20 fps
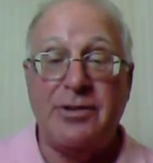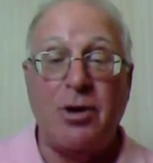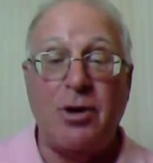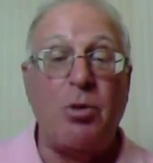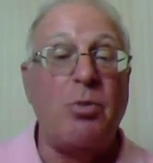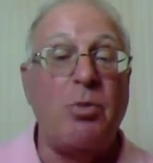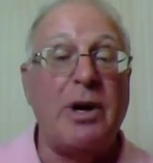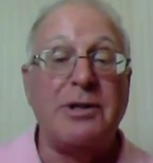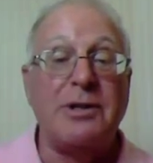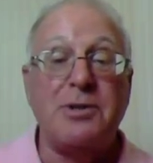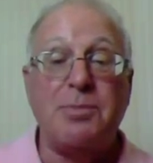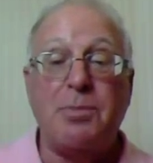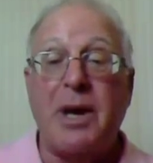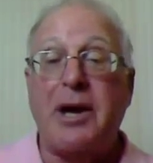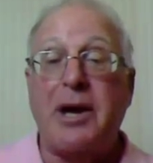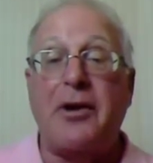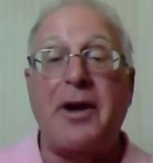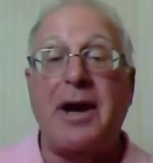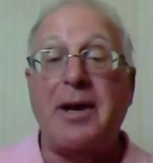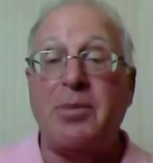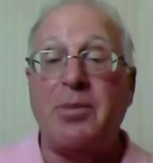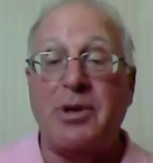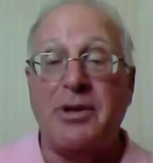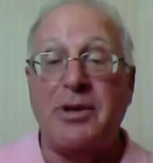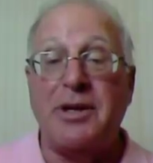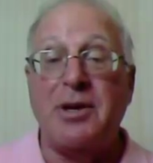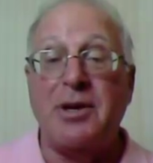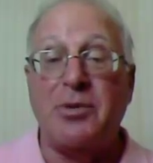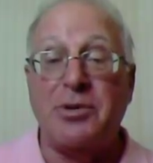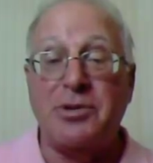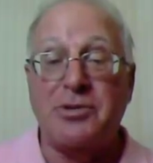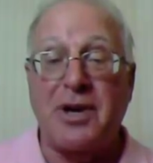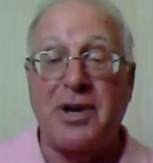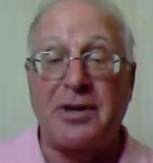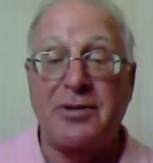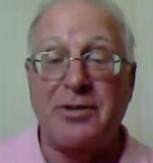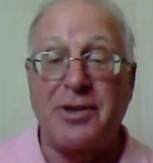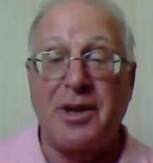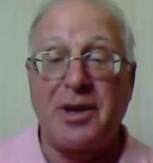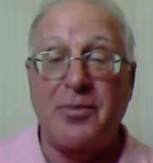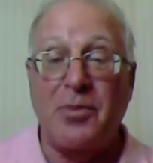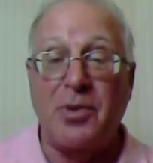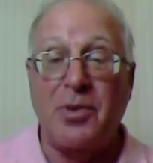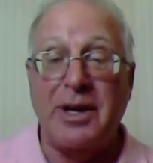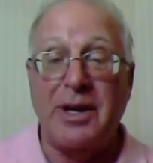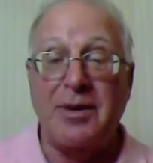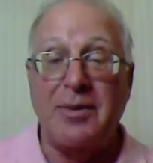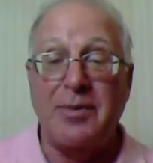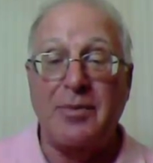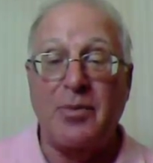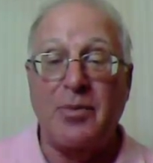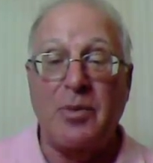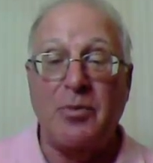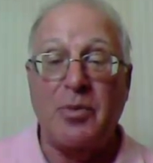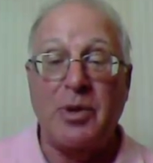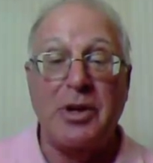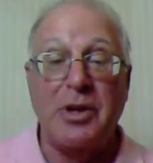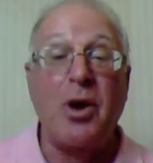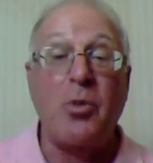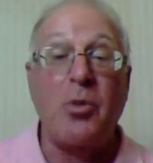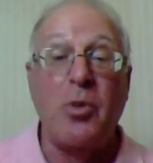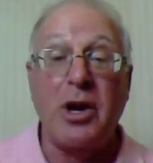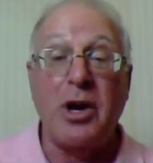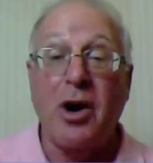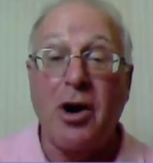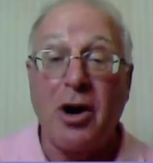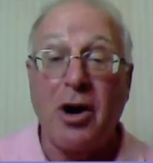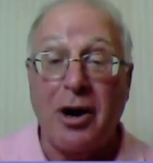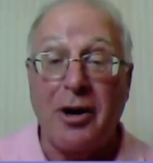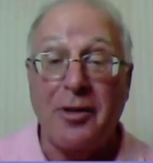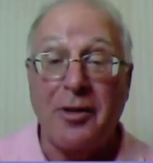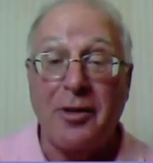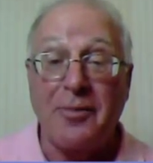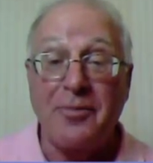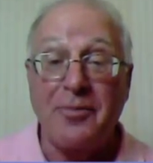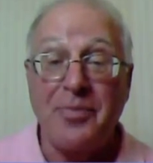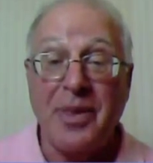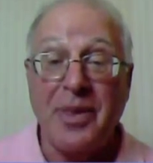so much better able to deal with stress than when we know we are,